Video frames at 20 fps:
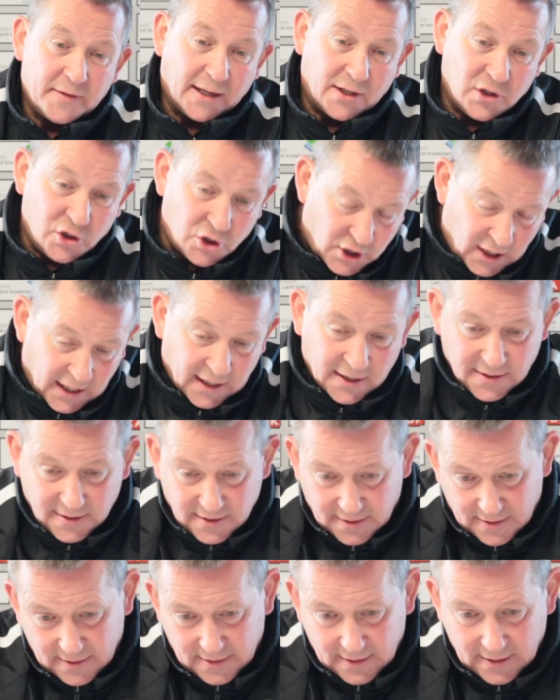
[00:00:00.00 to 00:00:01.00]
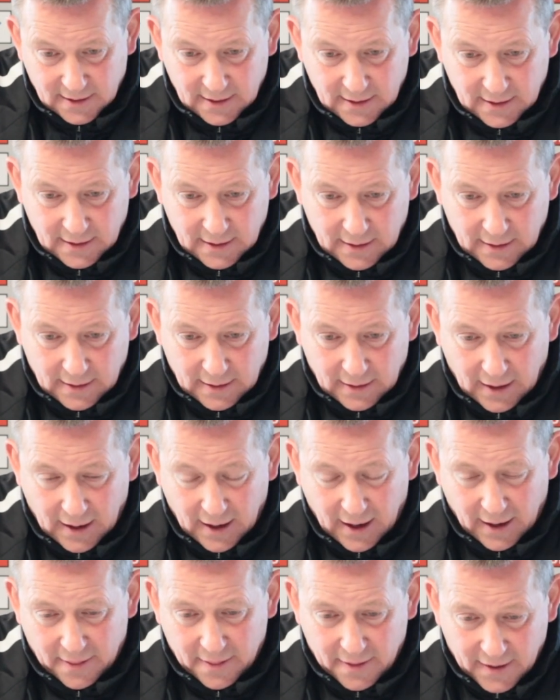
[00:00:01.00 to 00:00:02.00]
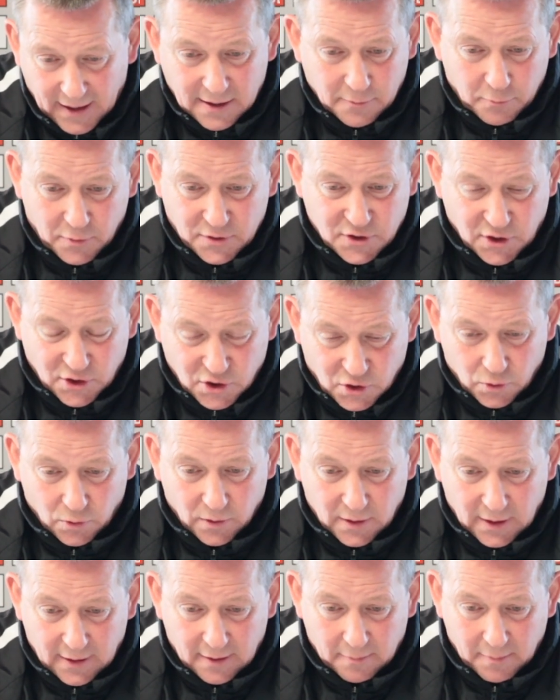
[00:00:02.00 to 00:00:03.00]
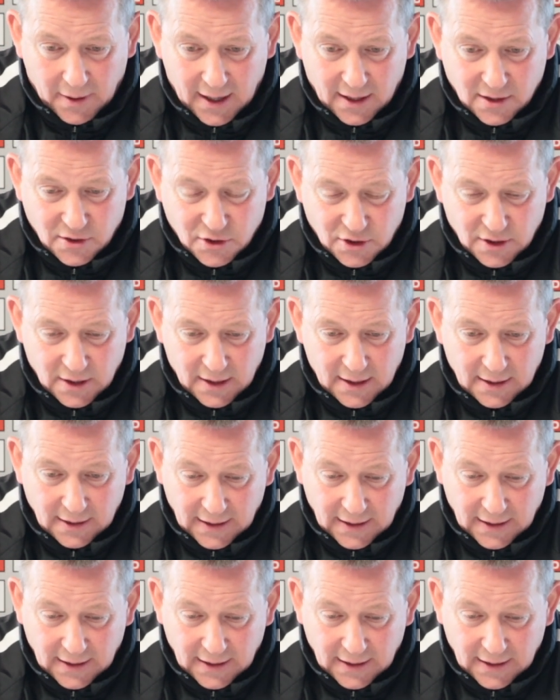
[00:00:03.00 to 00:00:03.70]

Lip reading: to chase. And that was the story of the match.